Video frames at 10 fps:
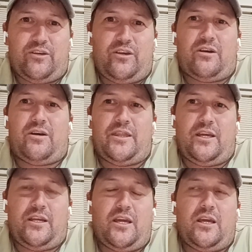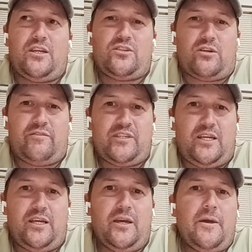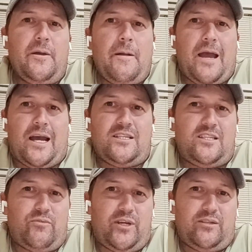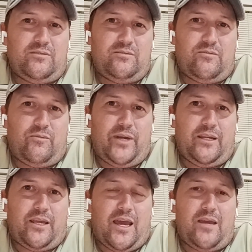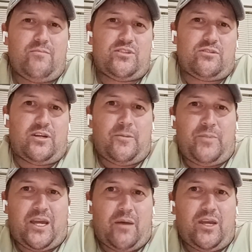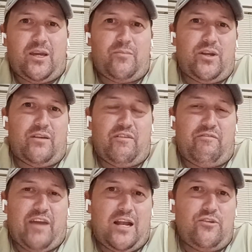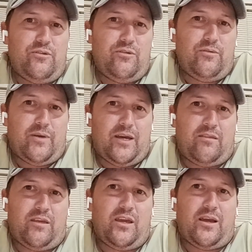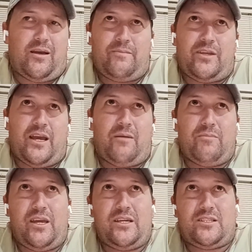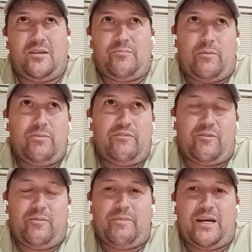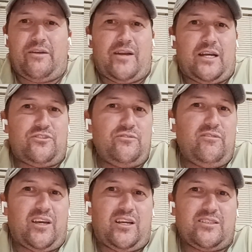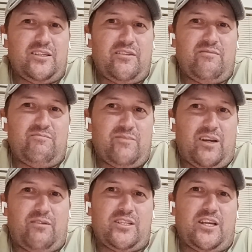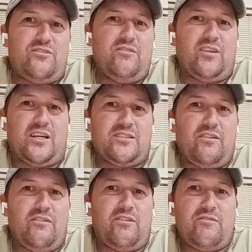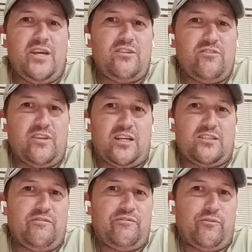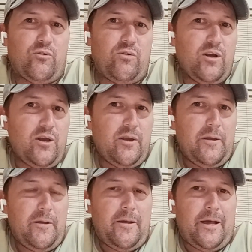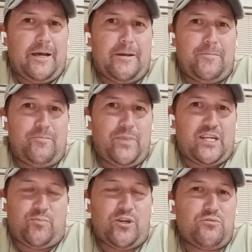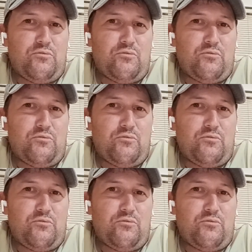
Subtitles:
yeah, and then getting into obviously hunting, and when games started becoming a bit of a value thing, I'm guessing probably from around 2003, 2004. I suppose